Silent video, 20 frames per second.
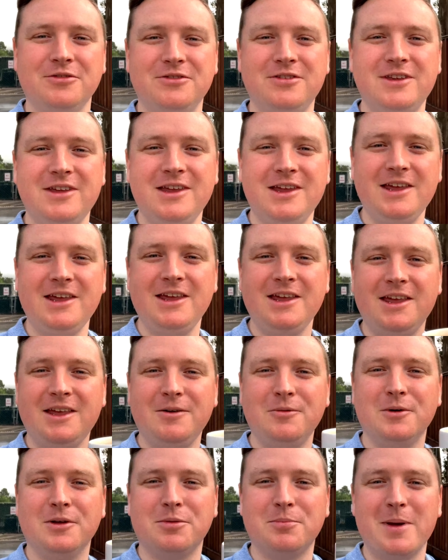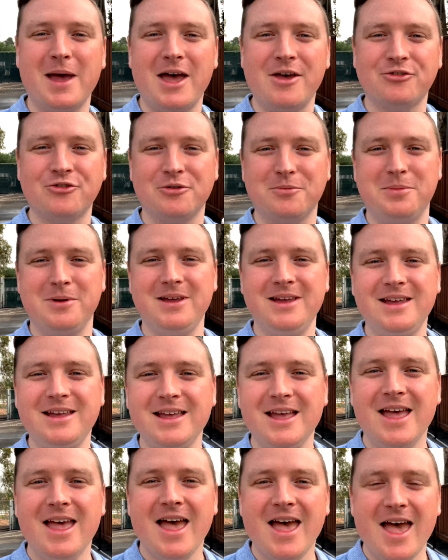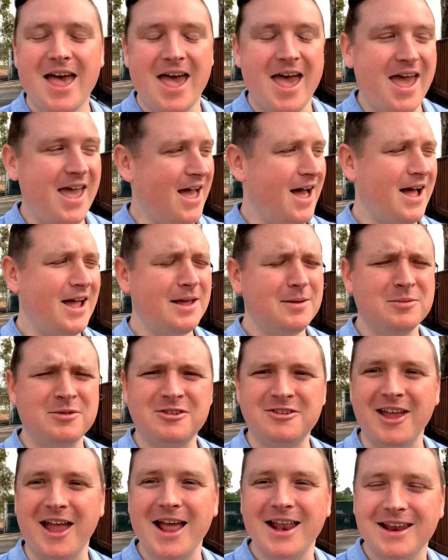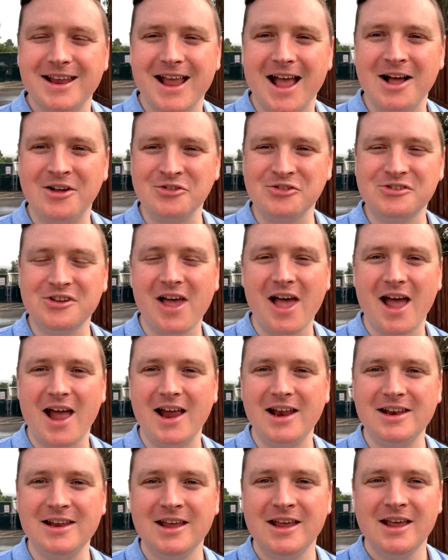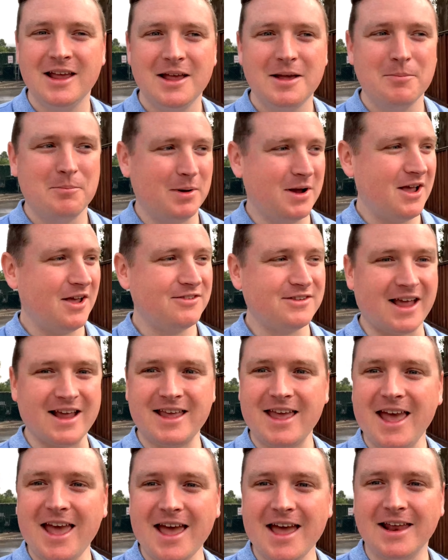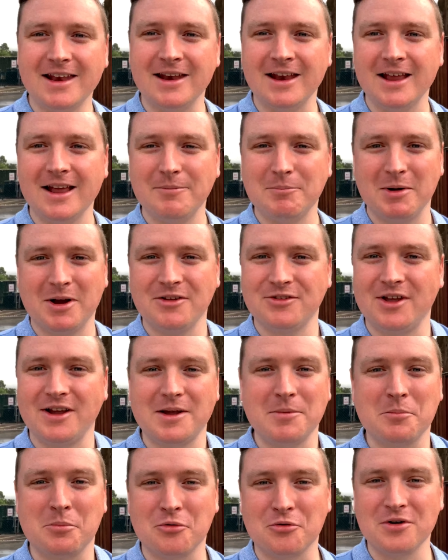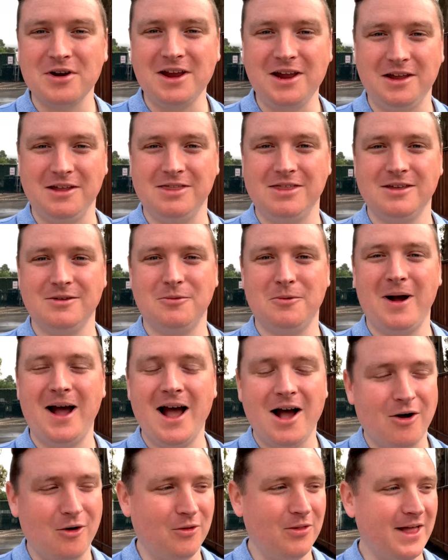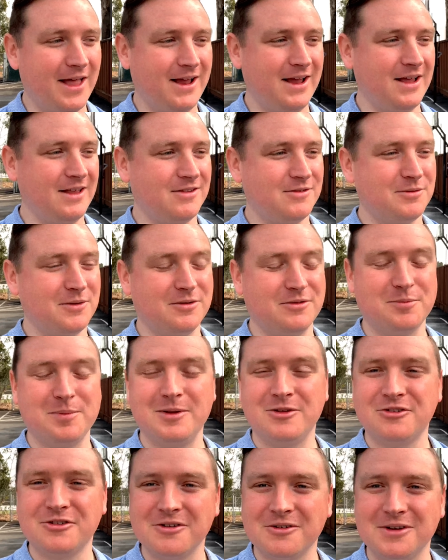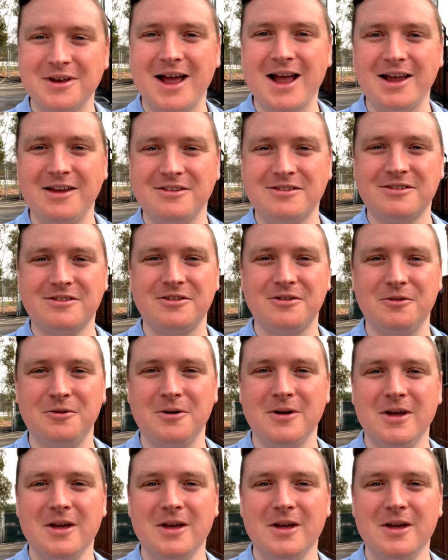Tea with Pastor B. Hey, I am standing outside because I can, because I can breathe. Wow, like it's it's been so nice to